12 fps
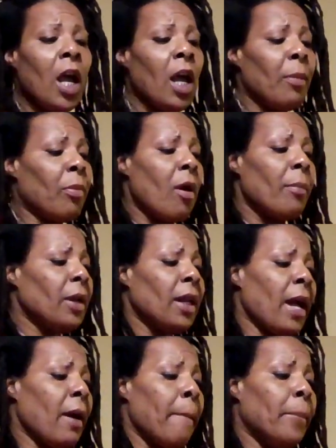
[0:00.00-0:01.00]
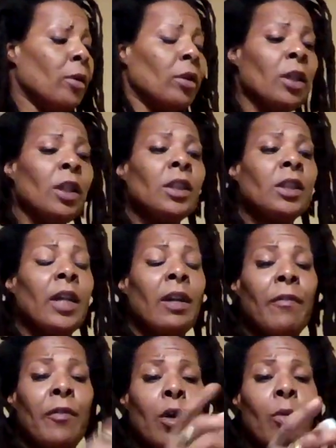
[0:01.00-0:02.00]
probably like a book. Stay the
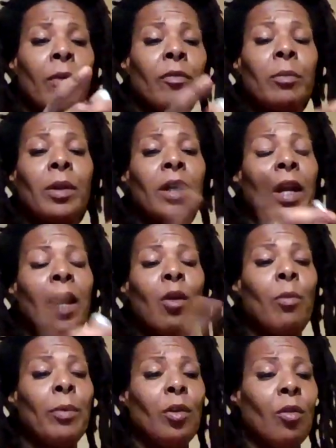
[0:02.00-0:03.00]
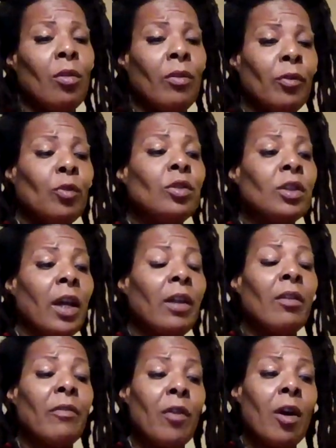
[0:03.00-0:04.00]
fuck away from them, because they ain't gonna be no good for you. Stay
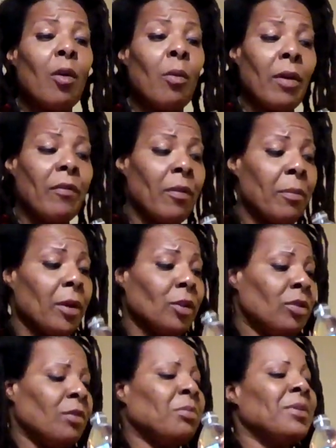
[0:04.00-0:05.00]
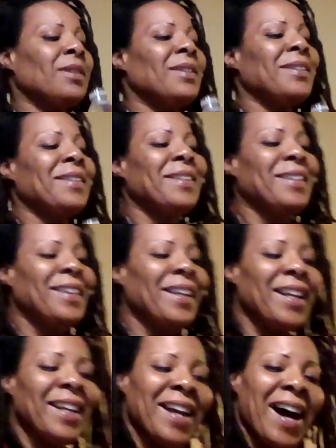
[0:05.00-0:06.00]
the fuck away from mushrooms.
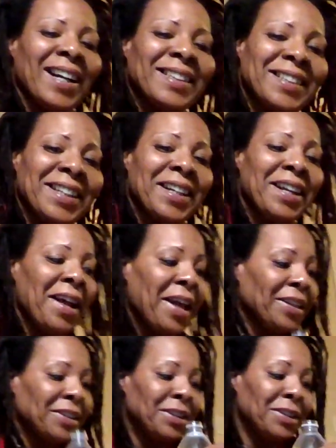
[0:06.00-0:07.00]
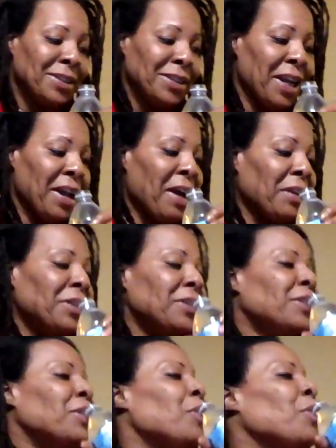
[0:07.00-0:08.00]
And I did. To this day, I
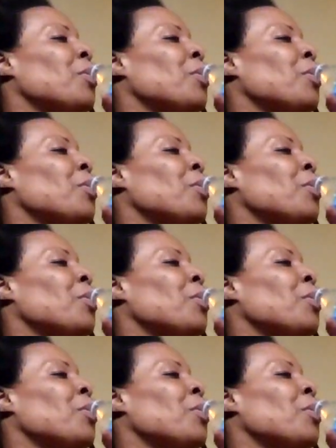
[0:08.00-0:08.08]
listen.